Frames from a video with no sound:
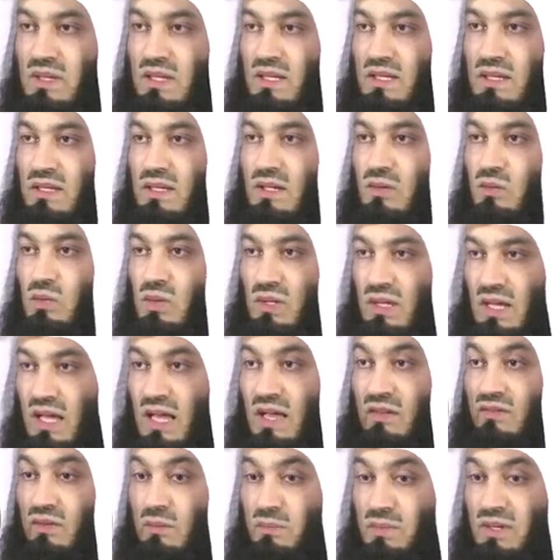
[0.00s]
the media
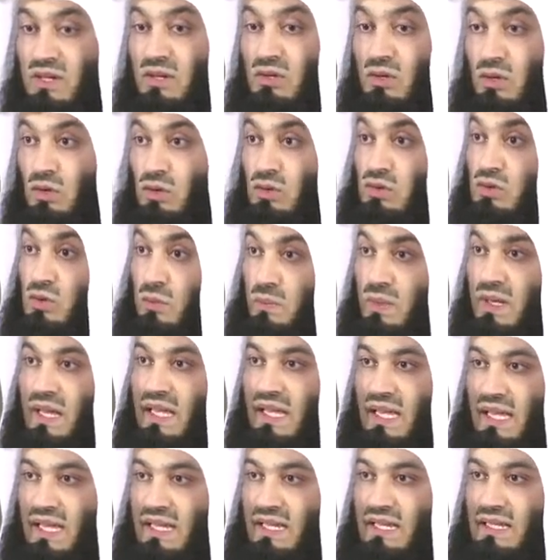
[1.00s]
will have a big role to
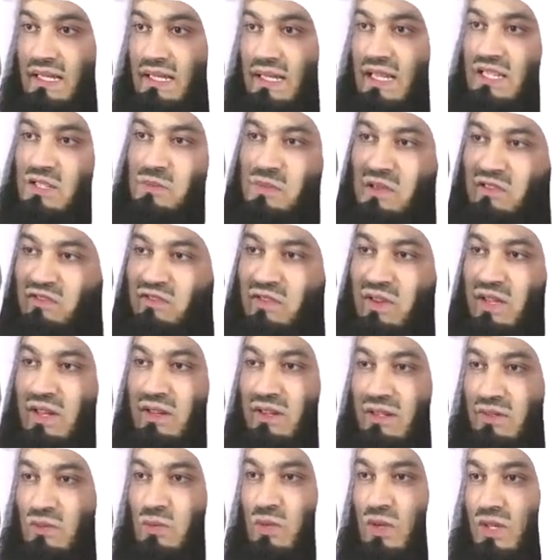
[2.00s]
play in it. Let's be
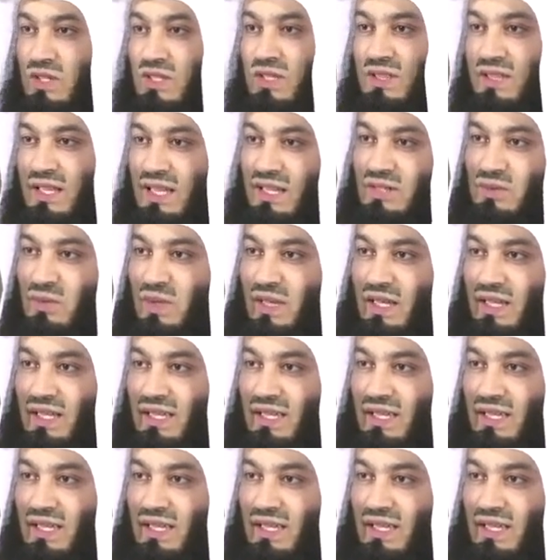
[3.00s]
fair and word it that